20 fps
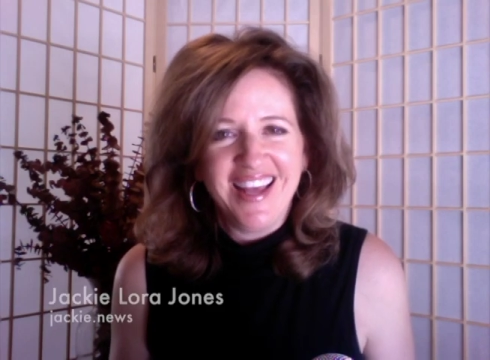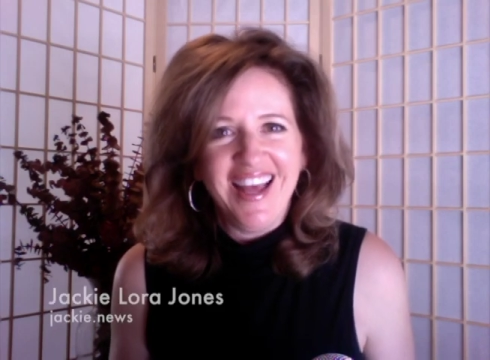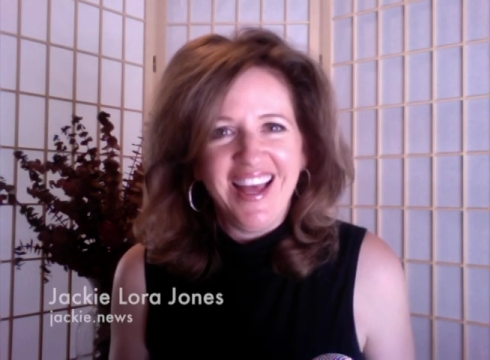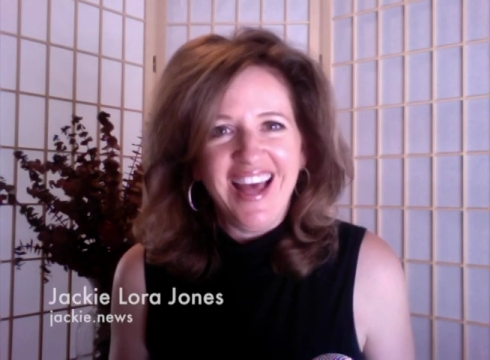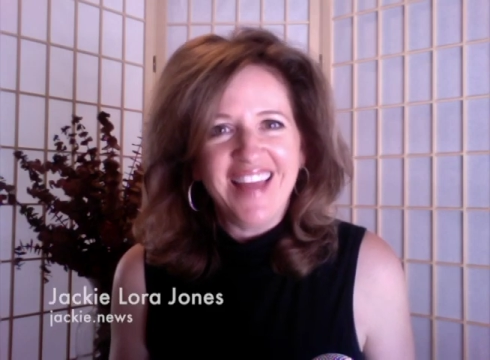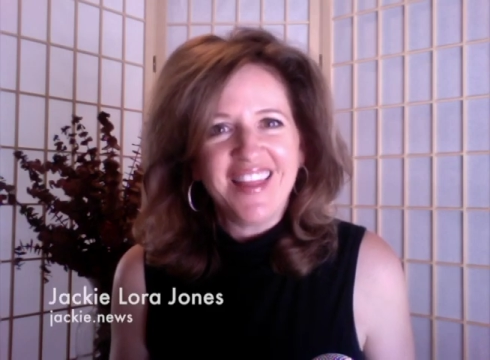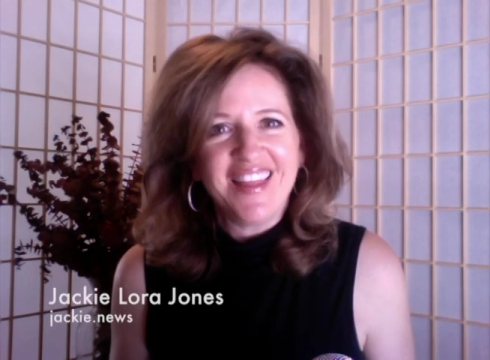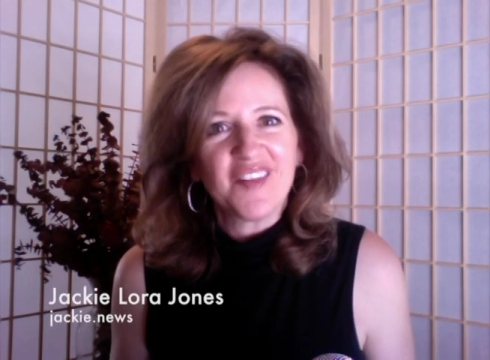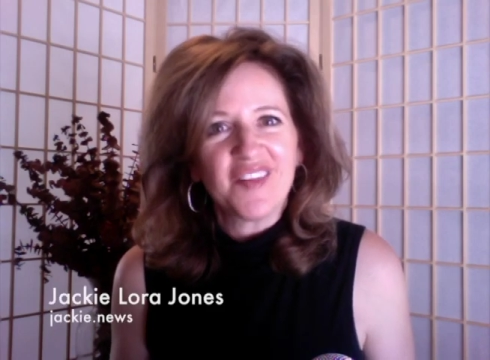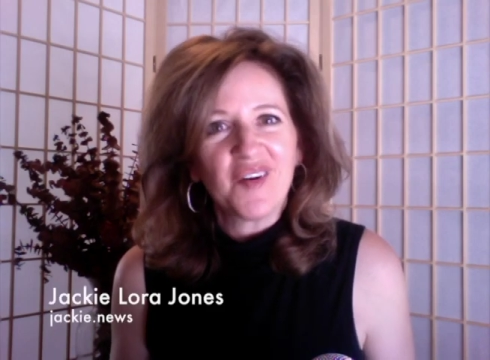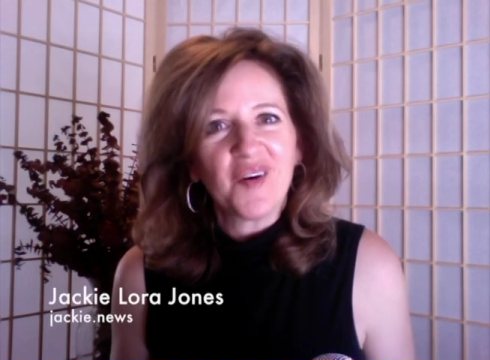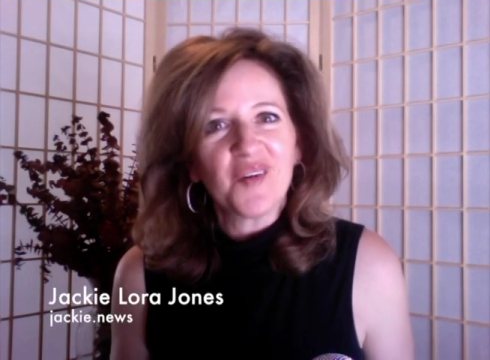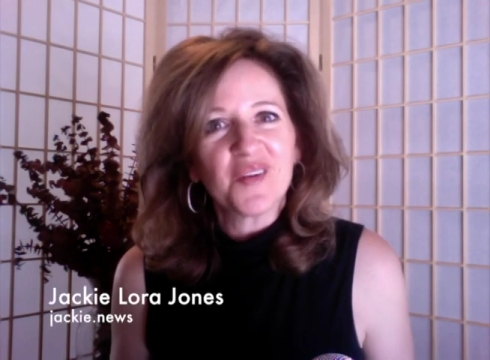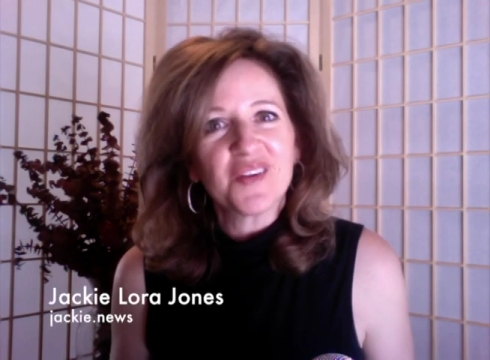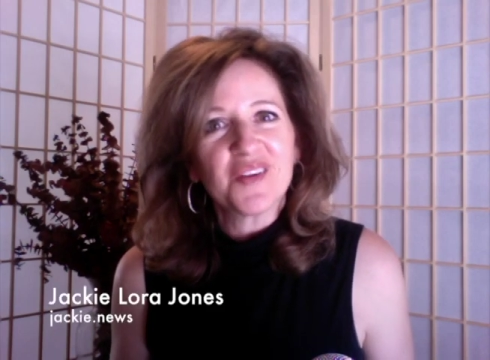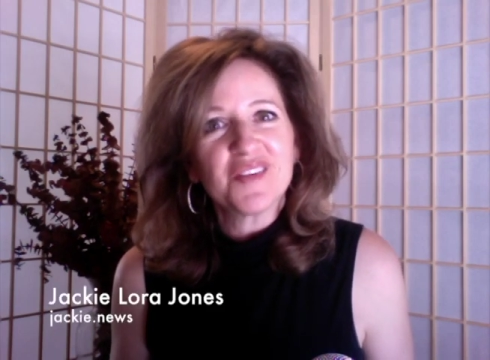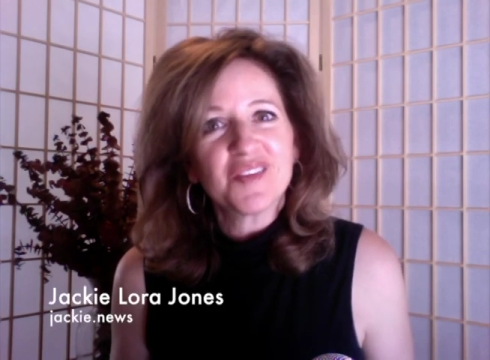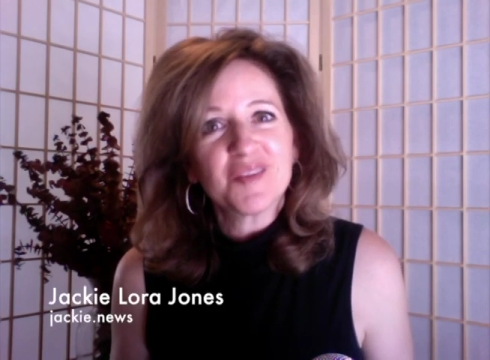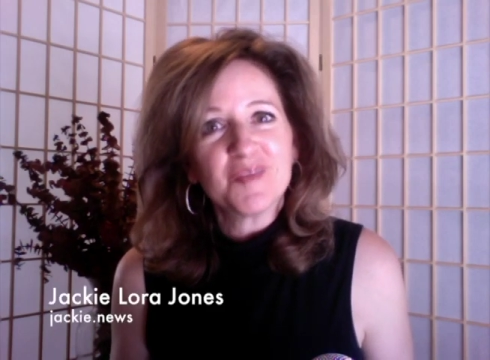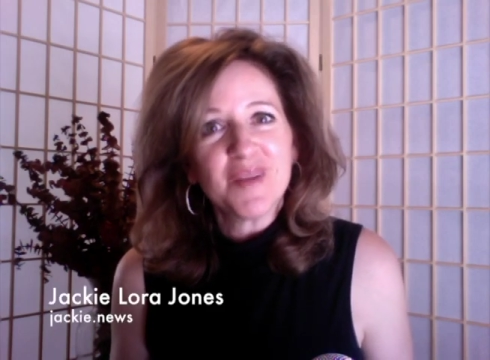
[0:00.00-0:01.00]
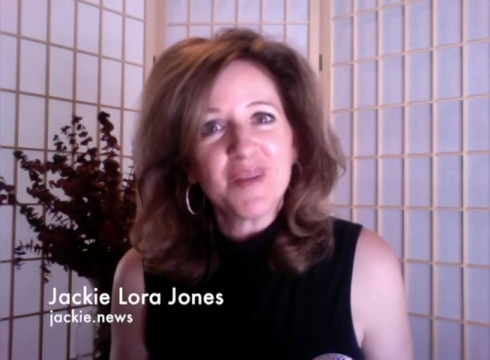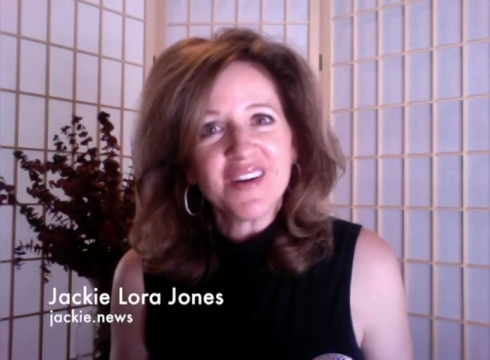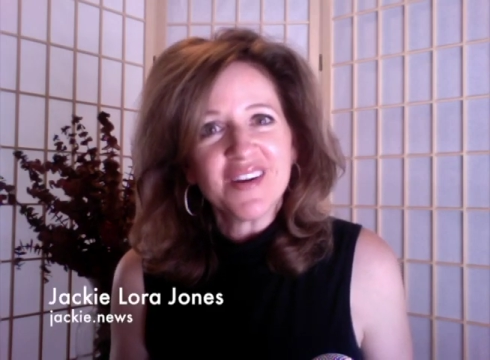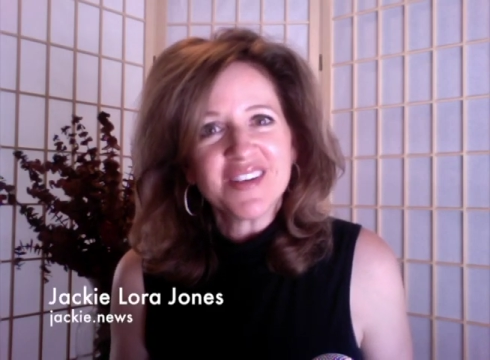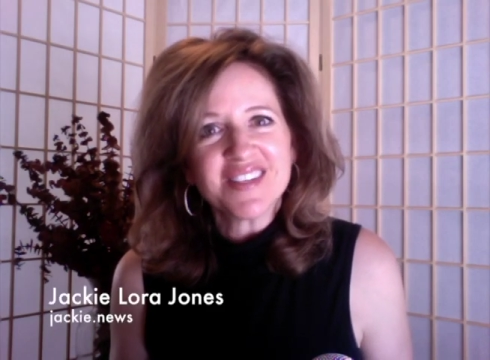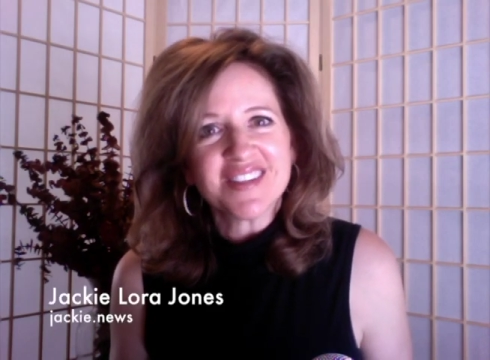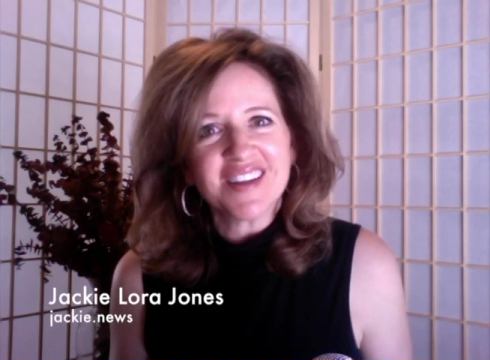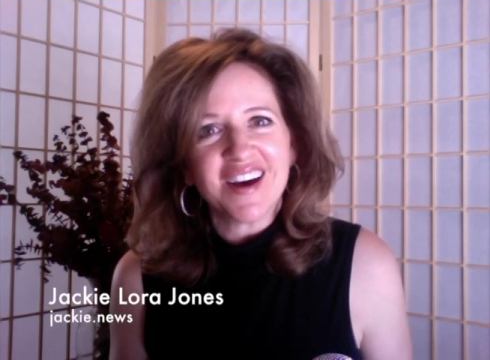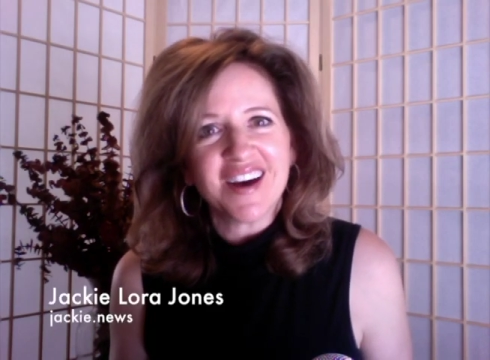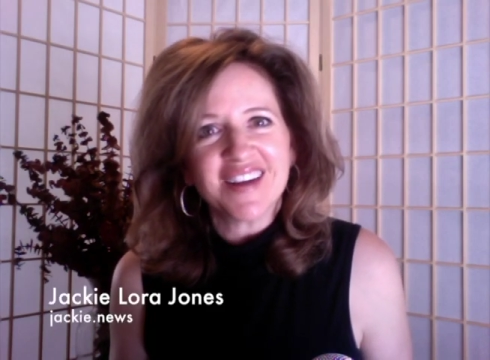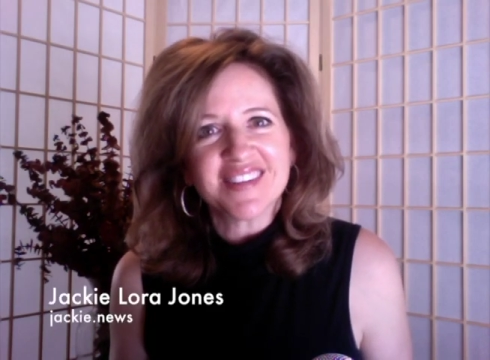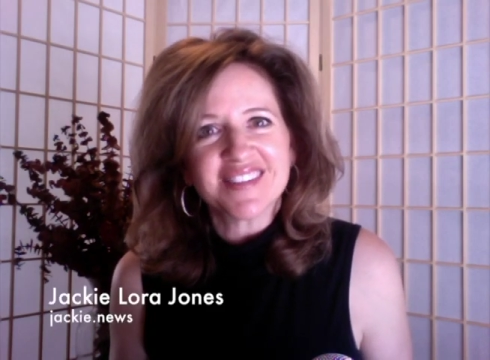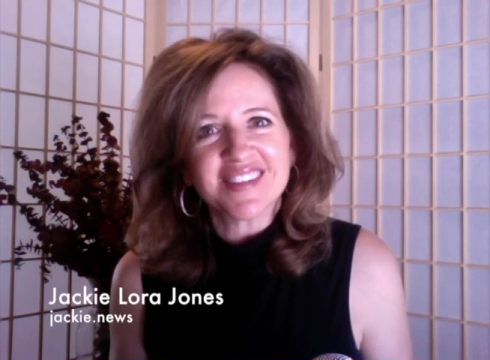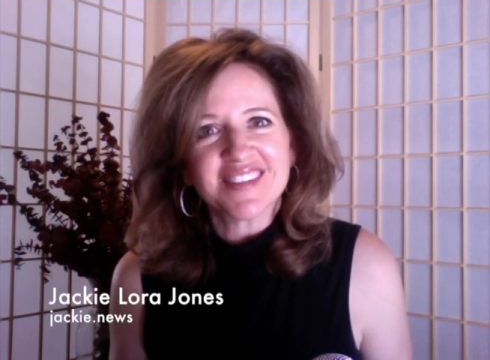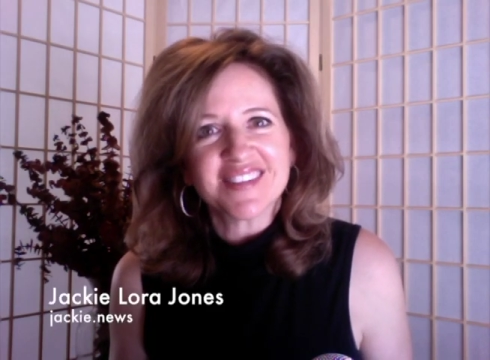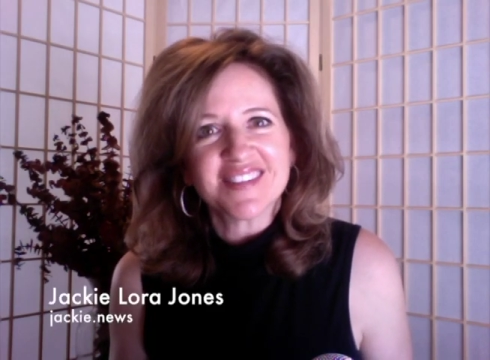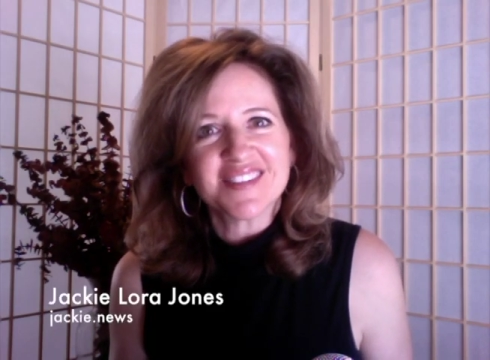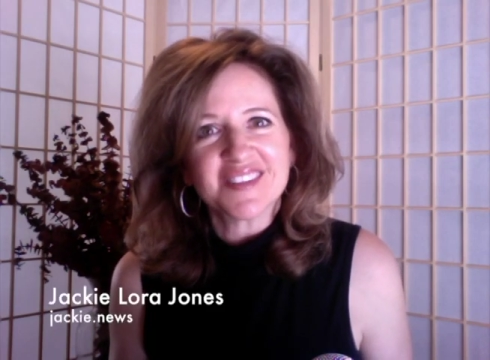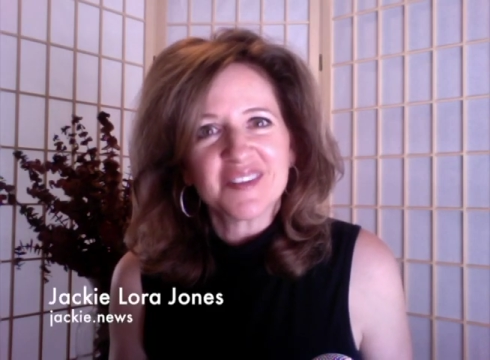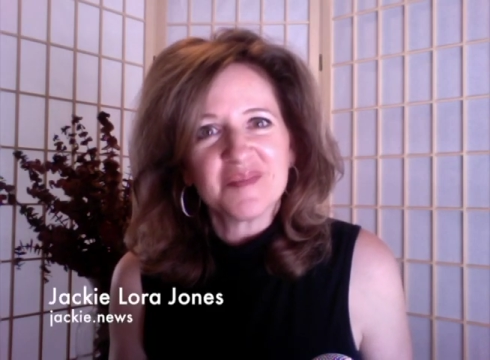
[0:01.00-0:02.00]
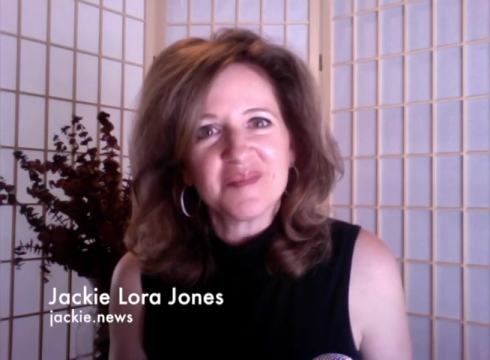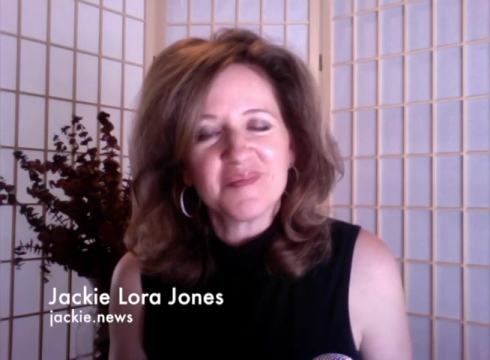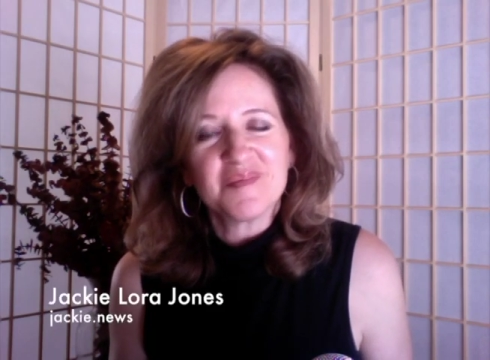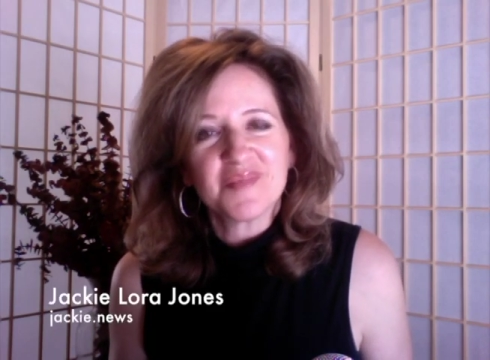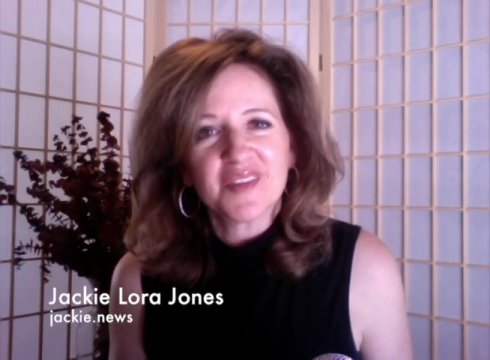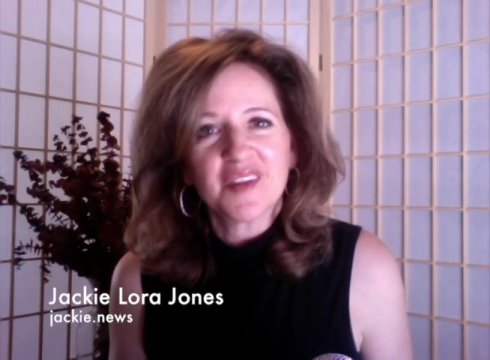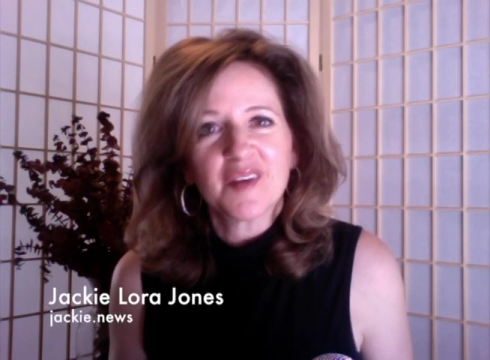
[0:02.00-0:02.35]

And then the Holy Spirit's thought system